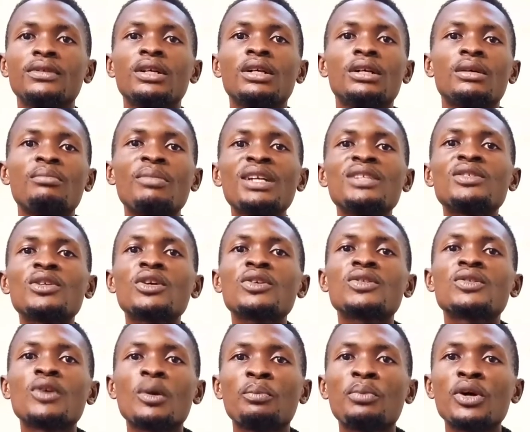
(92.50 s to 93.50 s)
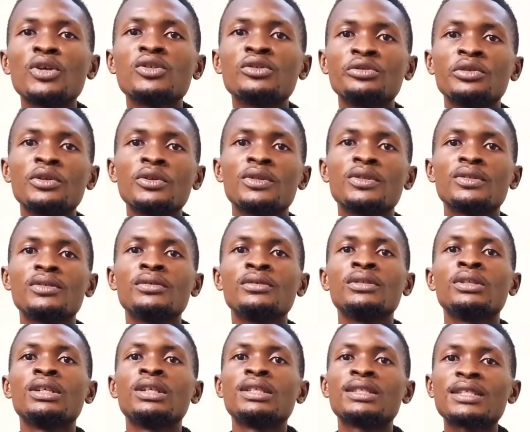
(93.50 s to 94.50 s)
Mentors support growth,
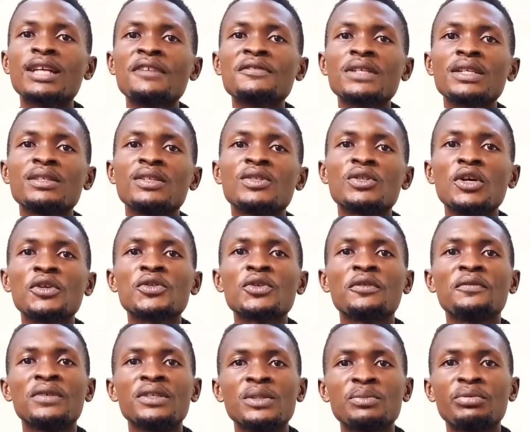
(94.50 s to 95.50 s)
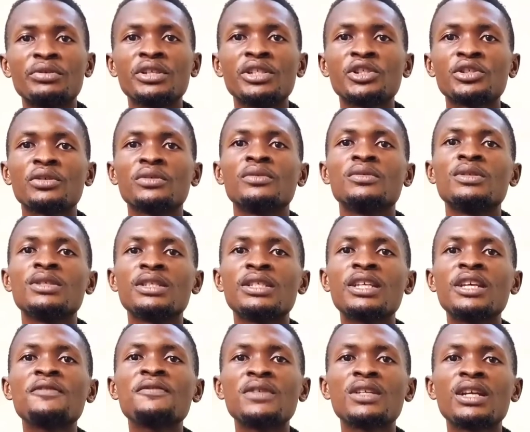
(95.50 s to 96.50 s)
serves as a source of inspiration,
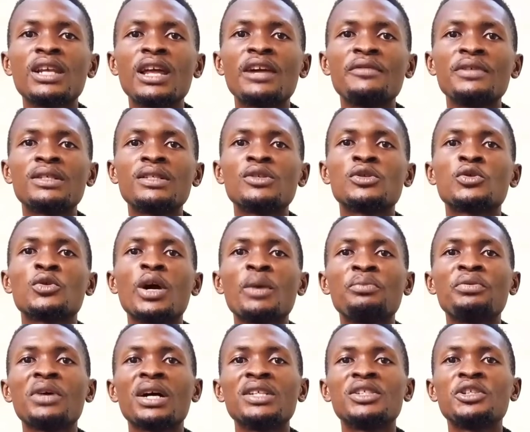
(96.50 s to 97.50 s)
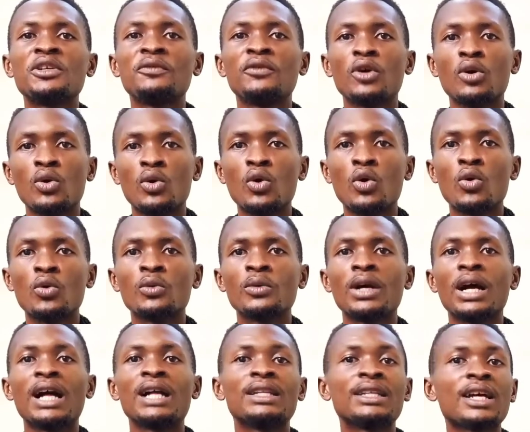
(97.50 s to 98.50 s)
gives clarity to help you achieve your goal,
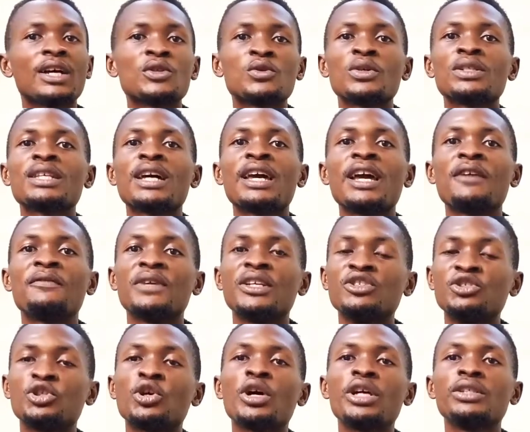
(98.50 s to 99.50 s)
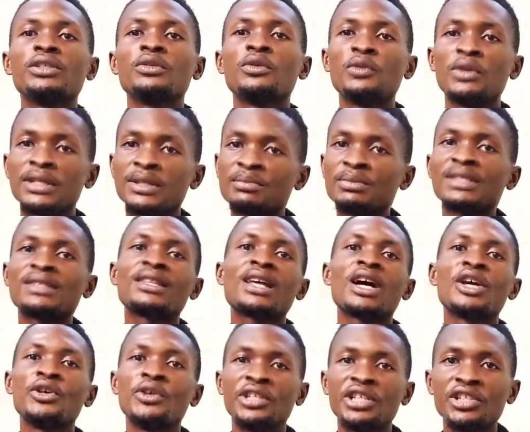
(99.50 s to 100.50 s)
and that's what I have enjoyed with Mr.
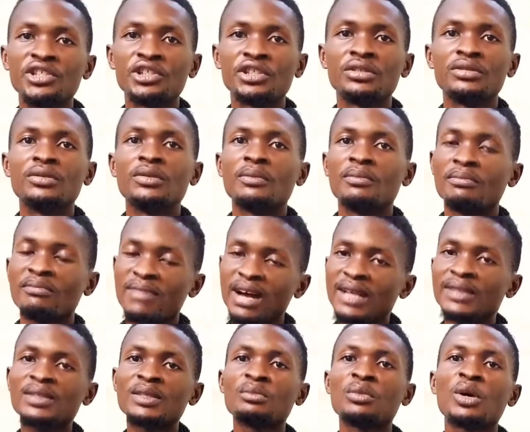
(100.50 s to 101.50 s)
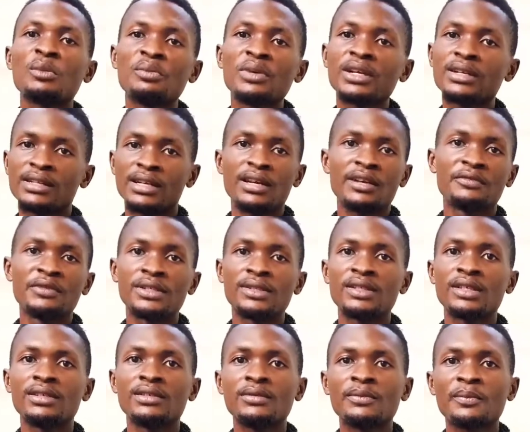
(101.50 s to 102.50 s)
Ayodeji. Maximum clarity.